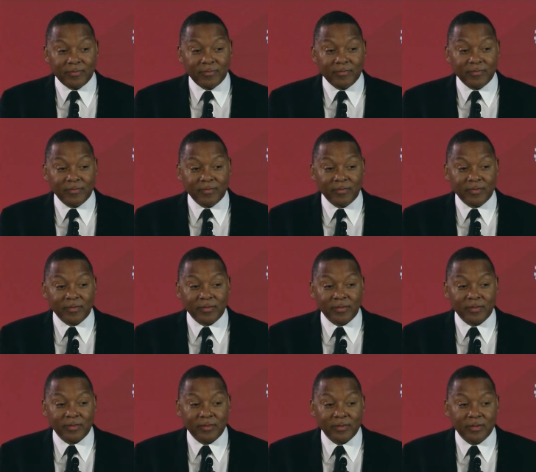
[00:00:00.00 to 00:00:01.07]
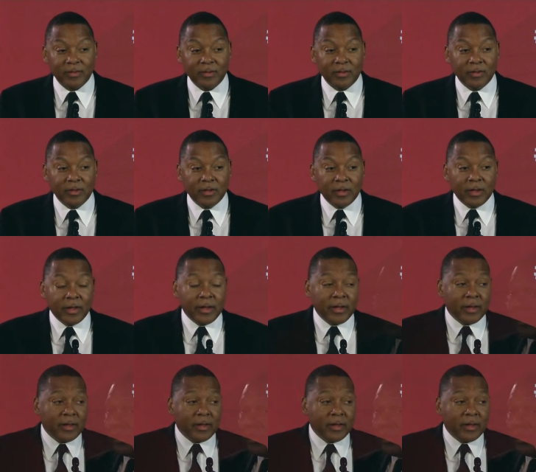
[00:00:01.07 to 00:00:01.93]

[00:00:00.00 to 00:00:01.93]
No one is speaking in this clip.